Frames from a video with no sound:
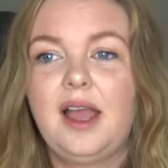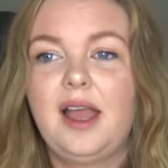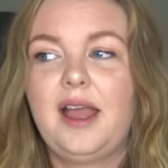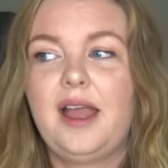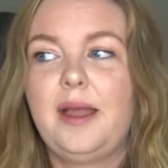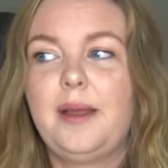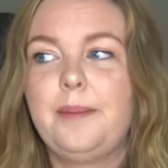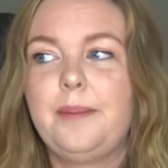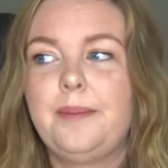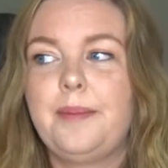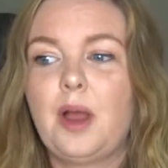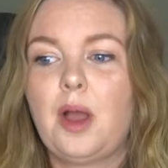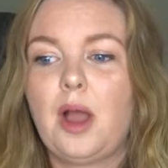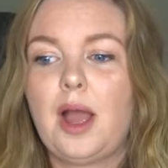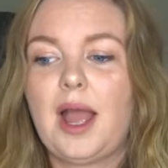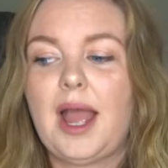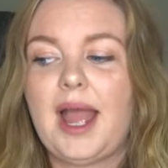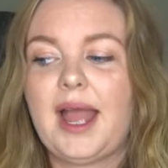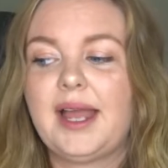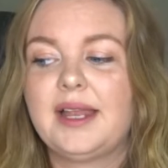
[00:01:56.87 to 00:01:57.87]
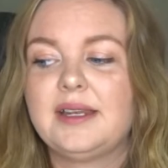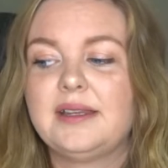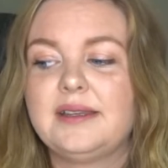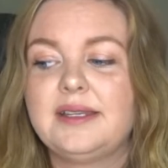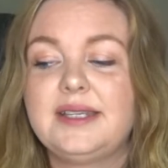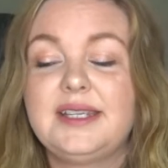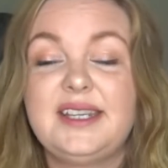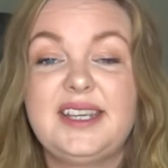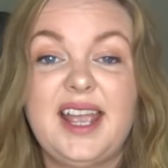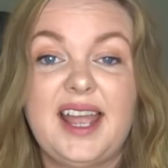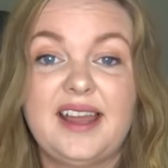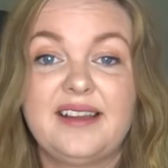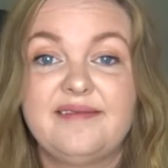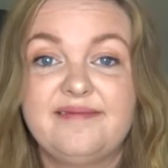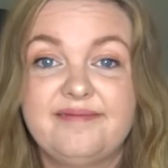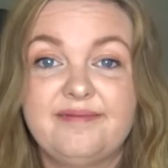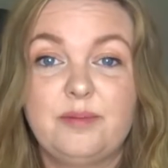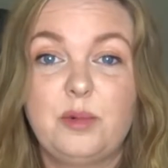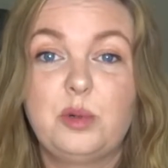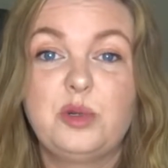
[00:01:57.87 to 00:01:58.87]
And yeah,
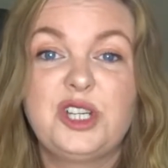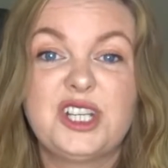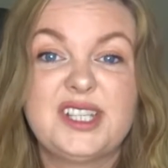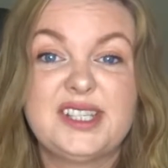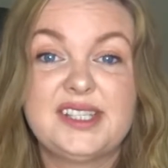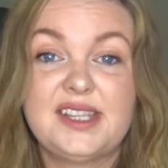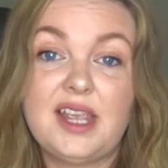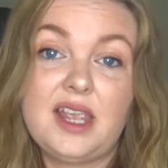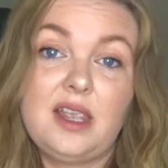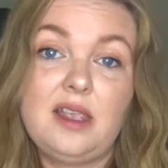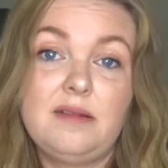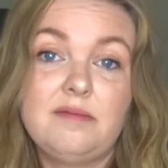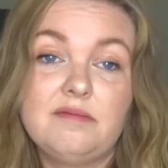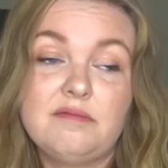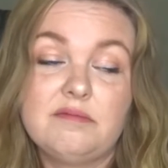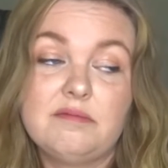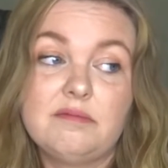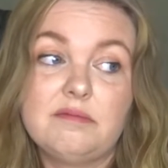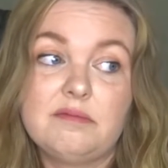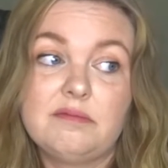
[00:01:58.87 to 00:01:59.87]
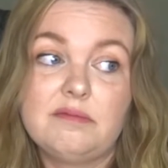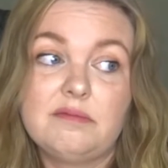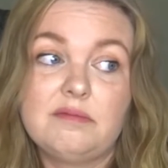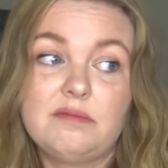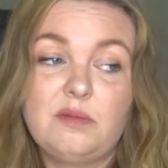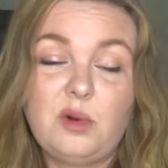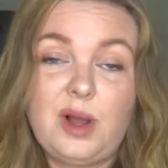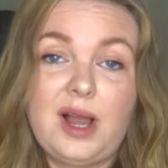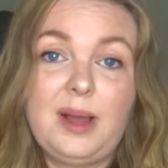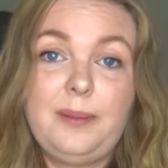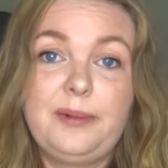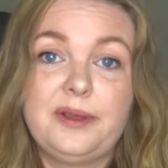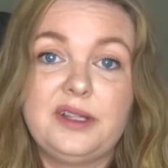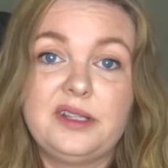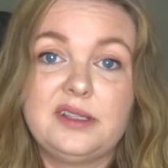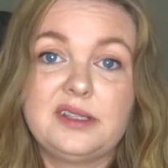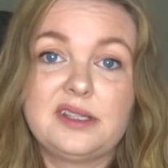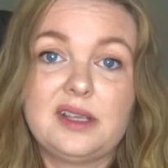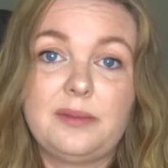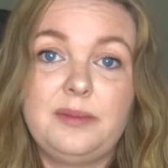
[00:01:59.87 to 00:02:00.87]
we'll just see what
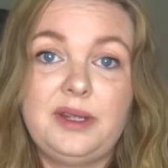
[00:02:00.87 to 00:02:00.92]
happens.